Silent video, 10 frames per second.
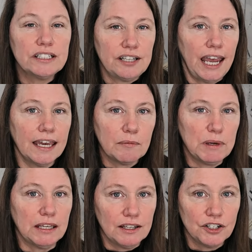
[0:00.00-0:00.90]
take
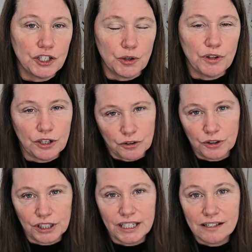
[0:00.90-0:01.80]
me into the
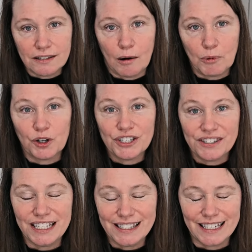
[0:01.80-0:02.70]
early summer
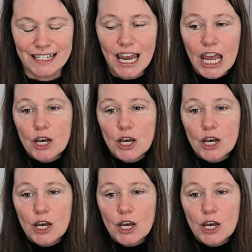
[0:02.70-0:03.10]
season.